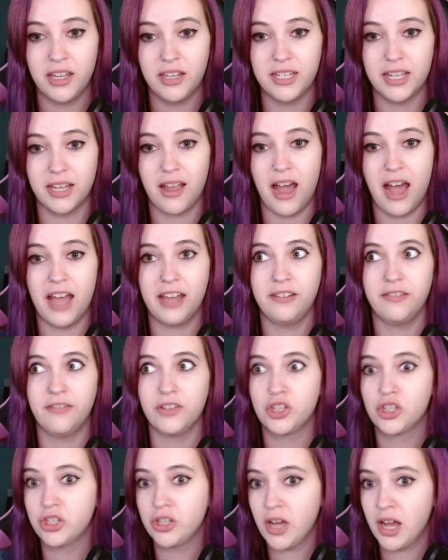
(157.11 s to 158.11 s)
to kind of
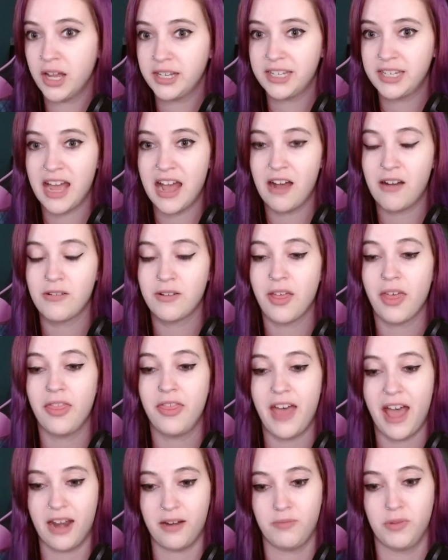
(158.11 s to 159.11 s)
shut down
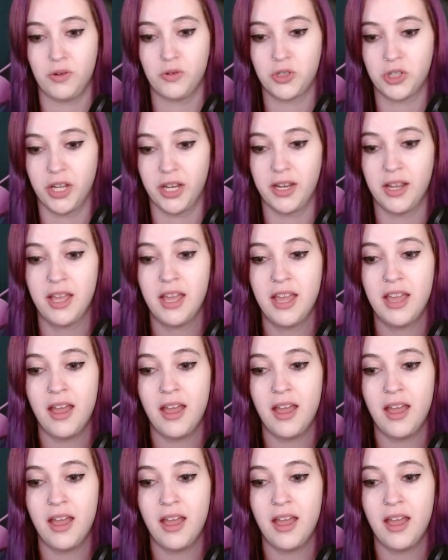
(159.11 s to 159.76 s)
that emotion.